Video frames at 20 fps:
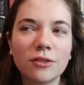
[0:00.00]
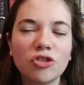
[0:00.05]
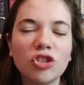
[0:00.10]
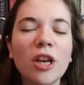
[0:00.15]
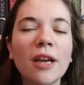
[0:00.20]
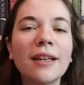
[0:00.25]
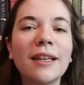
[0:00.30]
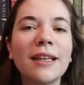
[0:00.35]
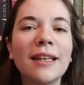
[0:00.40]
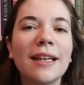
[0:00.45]

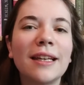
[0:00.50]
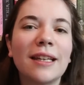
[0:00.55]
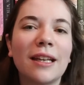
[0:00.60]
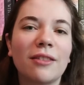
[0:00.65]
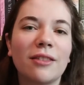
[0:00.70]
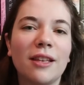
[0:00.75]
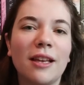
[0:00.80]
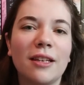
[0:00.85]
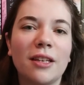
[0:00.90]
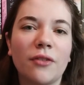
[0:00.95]
checking in
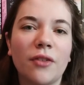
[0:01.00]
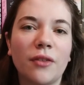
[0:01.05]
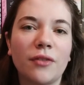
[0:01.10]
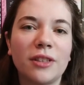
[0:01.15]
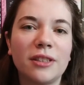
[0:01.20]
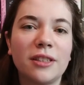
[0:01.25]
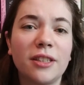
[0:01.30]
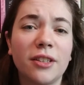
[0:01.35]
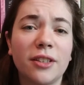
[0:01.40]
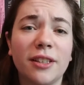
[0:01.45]
at the end of
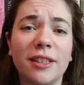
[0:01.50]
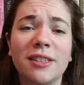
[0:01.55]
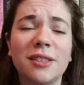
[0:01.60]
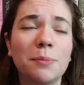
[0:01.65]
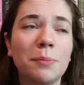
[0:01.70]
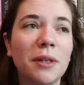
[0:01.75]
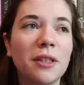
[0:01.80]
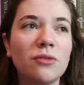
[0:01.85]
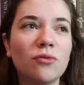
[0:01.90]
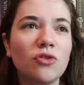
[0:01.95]
every
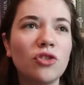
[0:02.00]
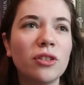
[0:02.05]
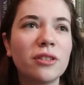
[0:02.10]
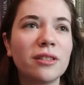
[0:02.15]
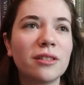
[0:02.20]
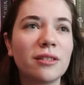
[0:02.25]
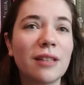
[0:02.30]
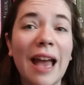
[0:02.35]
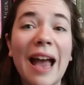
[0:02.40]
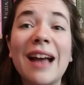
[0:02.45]
series, but
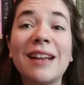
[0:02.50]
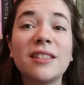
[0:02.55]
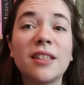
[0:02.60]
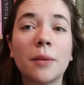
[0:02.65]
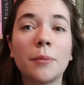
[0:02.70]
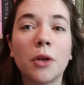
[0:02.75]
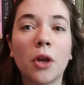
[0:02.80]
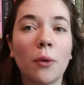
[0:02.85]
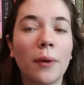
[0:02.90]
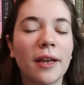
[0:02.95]
just as
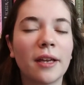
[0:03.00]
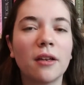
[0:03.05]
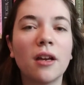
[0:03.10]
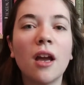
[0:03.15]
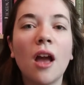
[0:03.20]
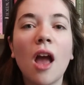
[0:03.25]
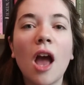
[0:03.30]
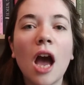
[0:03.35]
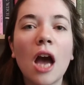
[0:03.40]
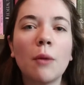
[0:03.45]
I'm going.
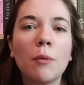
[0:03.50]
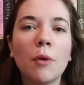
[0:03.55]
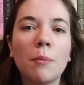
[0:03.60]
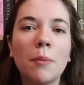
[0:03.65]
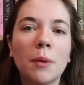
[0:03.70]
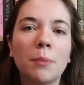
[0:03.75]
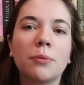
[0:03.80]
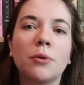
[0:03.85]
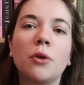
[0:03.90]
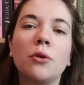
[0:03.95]
I want
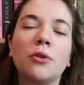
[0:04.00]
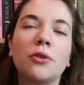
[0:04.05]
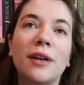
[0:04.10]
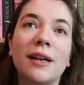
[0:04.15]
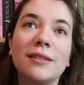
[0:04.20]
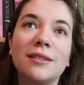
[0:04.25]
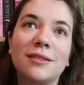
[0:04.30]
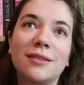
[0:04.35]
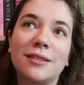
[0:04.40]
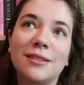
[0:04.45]
my
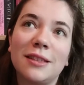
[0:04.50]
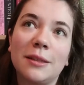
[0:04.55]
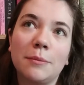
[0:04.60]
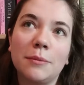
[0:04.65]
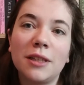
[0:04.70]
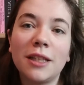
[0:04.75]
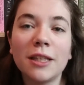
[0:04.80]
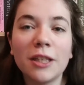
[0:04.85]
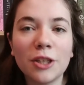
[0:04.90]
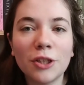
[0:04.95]
progress to
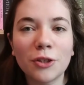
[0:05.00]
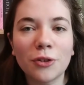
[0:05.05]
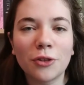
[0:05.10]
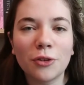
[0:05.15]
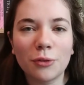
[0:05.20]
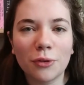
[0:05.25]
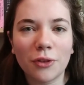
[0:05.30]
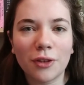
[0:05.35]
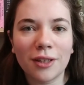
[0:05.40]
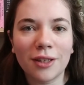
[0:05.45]
seem linear
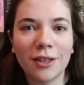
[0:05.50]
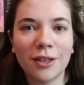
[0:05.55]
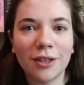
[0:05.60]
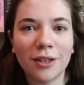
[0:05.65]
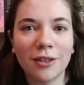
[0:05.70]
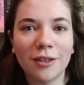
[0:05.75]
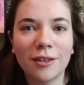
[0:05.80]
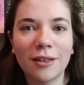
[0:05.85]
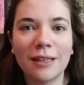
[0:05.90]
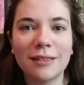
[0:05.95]
through the
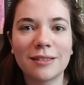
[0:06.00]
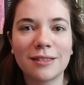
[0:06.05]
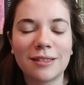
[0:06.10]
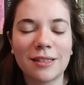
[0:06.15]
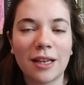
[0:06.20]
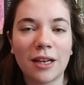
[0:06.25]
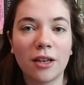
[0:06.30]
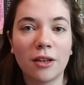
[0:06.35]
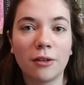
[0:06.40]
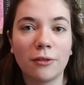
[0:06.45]
year
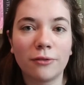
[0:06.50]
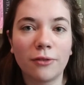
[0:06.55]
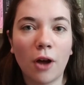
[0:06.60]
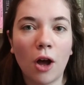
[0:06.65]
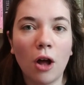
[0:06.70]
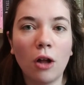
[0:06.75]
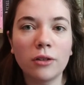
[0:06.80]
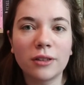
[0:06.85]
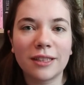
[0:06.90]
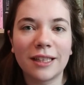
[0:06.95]
instead of
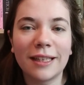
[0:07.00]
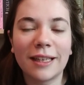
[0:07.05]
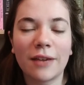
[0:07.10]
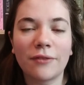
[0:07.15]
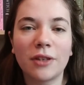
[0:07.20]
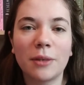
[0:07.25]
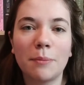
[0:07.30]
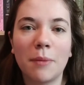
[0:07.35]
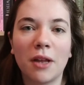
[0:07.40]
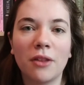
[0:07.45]
halting
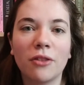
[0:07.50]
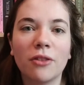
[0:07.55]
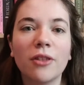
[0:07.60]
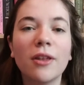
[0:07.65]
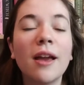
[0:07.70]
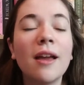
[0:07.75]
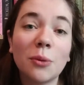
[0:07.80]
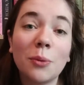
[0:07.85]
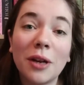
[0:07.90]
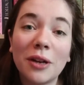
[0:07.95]
every month.
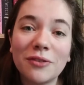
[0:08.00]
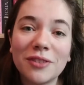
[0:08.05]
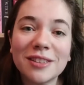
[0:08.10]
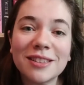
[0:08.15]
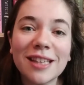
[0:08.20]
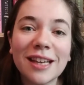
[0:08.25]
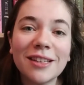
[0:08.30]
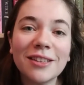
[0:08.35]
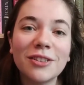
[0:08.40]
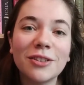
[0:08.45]
So what I've
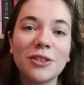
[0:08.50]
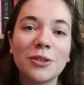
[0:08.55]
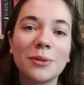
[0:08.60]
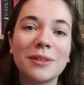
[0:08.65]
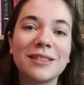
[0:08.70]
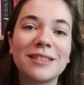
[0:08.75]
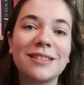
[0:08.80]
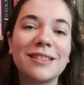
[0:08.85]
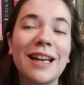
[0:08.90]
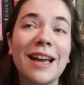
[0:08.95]
decided to do
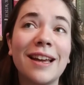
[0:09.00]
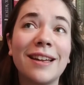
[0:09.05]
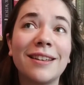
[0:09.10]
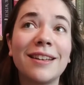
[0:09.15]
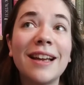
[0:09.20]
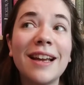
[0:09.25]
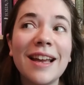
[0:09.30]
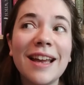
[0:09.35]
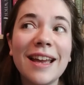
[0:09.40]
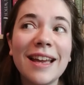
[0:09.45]

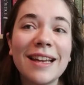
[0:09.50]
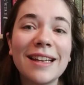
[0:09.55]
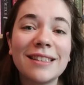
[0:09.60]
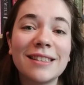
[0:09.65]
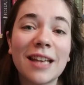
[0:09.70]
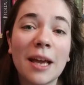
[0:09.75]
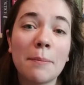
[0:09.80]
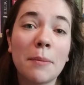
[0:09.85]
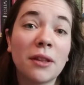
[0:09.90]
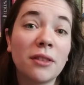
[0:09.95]
instead
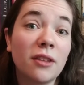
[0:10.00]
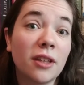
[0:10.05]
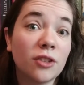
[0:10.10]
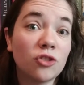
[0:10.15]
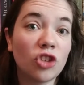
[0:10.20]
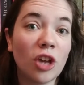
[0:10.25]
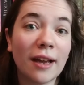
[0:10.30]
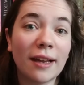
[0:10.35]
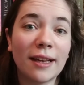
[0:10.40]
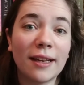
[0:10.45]
is a monthly
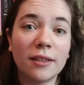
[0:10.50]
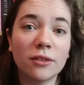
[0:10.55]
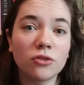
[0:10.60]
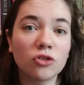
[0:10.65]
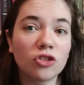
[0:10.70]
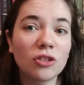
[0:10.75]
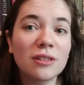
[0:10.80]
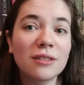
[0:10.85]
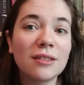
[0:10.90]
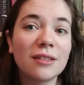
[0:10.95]

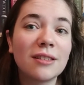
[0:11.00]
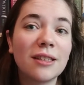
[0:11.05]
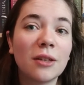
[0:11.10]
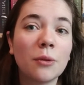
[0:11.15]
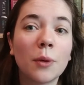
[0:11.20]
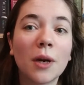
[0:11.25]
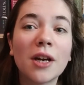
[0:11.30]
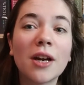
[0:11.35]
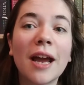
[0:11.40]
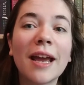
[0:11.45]
check-in, just to
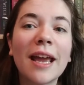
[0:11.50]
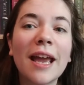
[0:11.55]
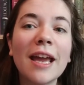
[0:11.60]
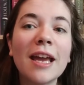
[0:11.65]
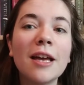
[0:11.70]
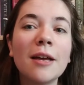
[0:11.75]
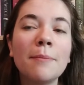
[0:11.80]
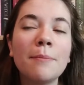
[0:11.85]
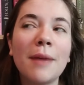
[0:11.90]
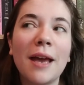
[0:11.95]
see where I
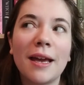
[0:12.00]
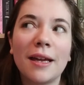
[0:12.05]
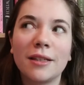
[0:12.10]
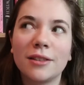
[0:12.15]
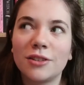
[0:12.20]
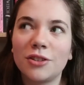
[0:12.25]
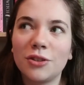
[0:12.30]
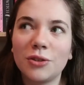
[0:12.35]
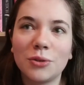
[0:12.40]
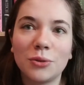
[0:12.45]
am
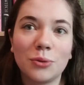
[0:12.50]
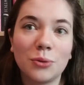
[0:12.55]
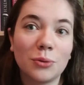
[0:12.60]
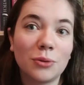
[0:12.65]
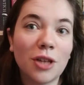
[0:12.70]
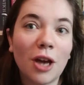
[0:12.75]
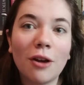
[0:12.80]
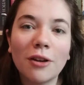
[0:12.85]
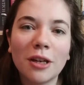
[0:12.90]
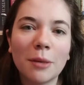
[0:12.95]
and
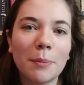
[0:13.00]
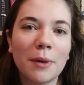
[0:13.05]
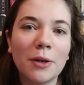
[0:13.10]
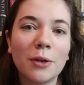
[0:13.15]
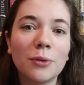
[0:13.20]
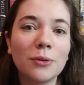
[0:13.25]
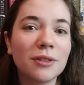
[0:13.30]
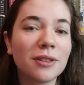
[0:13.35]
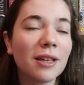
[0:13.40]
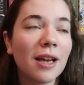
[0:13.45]
to talk
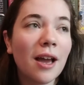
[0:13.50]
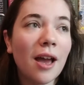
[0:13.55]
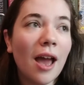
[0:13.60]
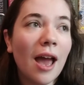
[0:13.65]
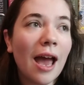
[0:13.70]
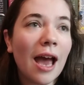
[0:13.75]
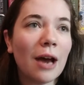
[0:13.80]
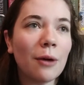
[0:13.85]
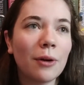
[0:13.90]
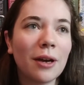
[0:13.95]
about
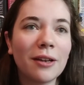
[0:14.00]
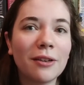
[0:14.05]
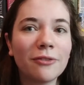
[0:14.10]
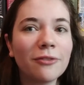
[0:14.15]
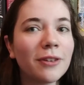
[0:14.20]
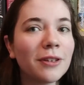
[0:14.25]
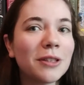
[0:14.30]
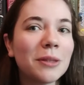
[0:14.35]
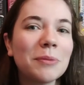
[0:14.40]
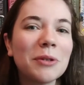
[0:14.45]
how I
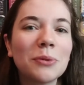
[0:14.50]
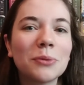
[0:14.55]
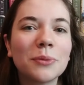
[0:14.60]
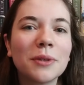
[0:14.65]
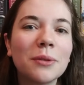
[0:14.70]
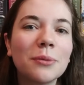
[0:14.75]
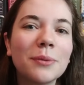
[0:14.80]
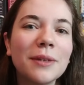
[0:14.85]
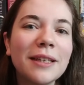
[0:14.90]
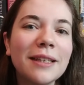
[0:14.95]
feel about
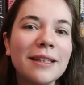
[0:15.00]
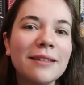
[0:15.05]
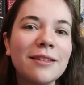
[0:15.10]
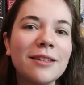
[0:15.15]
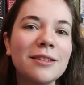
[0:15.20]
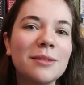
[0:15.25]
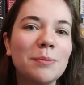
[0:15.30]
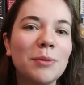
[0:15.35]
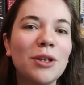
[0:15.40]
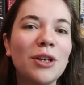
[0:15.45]

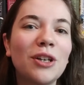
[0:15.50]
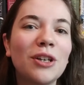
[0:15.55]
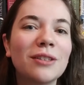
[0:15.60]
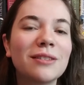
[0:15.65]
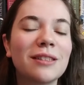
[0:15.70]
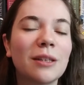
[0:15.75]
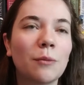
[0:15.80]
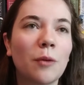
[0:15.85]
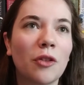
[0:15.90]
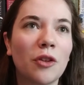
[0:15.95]
rereading these
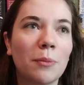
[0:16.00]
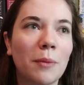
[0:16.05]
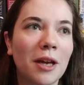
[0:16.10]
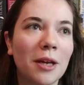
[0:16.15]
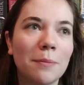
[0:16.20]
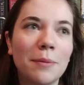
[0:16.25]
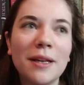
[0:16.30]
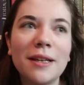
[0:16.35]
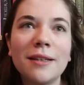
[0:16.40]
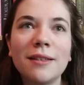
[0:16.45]
books and whether my
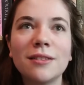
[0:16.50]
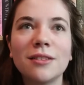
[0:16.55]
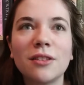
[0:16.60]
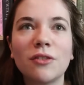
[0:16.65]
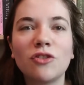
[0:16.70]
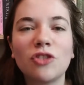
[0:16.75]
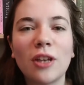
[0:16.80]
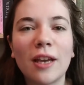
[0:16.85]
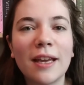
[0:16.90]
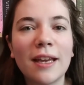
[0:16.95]

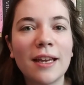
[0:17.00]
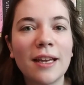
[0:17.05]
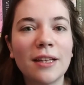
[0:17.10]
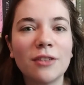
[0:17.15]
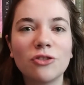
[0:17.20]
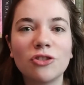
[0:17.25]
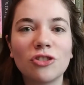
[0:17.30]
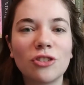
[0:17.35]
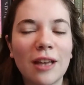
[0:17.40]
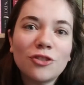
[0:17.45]
opinions have
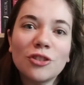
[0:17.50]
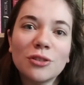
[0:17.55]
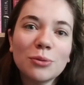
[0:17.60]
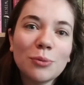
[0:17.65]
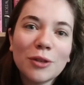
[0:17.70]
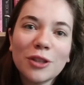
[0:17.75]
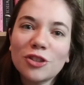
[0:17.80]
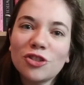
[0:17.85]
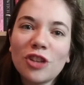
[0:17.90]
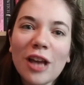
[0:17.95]
changed. I
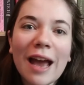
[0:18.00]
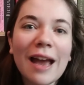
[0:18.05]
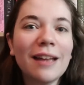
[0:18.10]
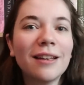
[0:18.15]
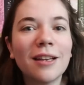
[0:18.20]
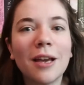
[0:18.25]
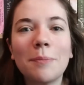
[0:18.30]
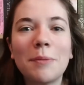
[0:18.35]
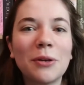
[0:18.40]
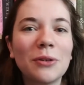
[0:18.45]
just want to
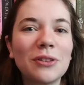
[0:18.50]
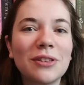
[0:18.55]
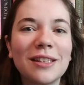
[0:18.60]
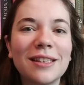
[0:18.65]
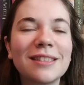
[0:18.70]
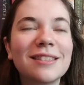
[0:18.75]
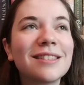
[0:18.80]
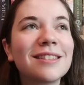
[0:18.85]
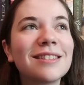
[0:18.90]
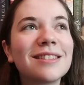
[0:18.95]
chat about
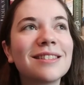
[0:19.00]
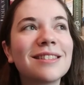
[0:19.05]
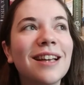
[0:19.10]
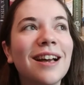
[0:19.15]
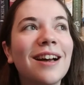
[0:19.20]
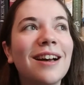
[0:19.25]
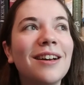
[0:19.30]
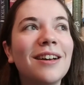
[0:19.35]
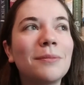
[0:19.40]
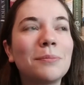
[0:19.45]
this
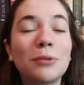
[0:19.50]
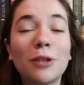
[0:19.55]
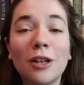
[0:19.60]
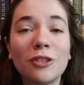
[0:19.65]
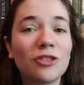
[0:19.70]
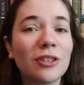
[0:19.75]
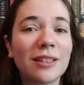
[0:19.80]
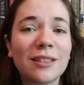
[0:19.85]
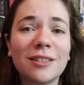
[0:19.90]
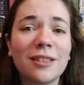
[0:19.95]

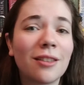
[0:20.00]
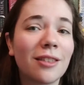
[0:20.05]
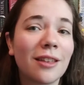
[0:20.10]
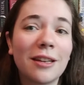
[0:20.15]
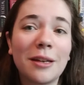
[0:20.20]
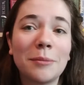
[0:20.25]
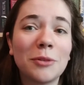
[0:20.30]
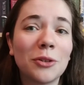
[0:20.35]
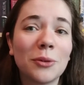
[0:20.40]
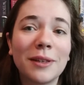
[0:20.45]
project
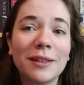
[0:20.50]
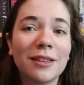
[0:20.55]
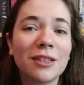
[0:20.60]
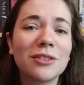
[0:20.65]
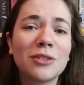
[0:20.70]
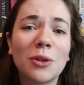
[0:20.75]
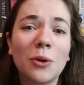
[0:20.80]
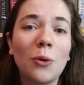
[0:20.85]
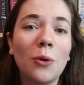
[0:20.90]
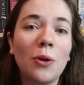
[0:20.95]
that I'm doing,
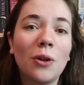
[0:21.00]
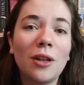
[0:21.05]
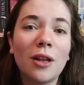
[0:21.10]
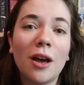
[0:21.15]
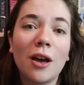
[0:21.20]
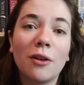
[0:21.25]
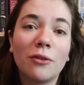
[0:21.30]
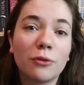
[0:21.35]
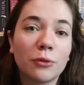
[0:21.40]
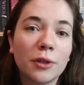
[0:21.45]
this goal
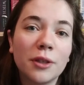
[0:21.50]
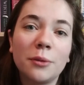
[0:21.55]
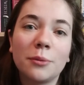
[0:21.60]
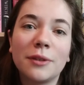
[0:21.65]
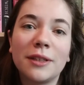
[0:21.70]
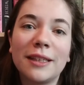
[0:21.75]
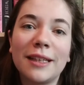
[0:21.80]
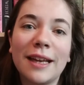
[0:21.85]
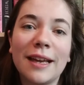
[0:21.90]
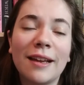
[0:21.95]
of
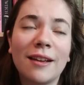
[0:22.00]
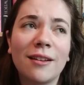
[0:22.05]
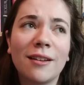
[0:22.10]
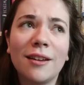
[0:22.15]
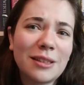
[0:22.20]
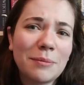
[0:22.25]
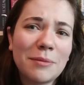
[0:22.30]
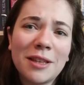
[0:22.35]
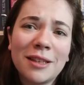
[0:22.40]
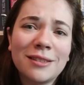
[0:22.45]
rereading
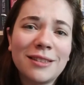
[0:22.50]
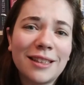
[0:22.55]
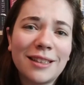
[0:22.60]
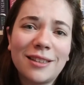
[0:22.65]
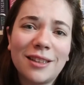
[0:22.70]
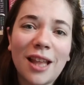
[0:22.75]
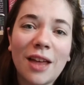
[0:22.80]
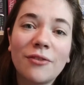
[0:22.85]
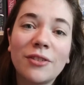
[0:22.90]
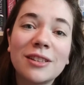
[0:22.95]
something like
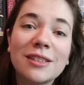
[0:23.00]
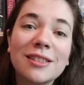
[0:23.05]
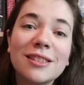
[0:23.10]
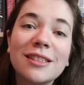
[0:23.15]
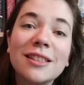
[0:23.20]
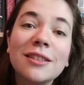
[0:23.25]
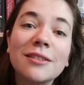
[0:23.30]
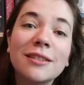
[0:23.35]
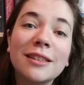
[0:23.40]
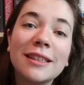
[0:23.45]
11
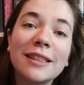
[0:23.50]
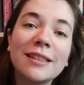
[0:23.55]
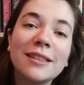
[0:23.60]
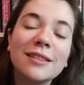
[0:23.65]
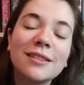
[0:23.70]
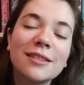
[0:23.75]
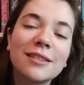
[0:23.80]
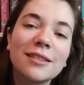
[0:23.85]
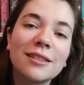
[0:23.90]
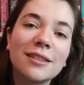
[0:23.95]

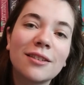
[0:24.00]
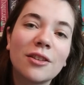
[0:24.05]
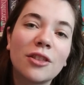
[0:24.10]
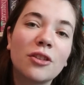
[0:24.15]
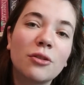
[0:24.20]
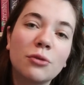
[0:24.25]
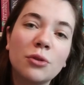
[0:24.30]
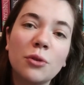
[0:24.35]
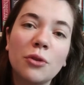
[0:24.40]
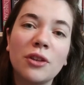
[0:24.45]
series
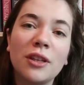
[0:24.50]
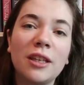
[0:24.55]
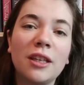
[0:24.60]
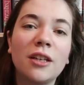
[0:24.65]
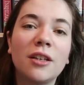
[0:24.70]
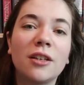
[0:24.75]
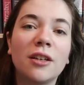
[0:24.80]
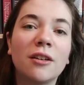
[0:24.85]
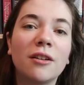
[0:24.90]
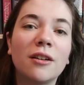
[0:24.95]
through the
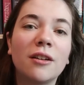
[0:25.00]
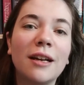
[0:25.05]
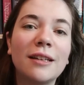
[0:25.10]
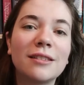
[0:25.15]
year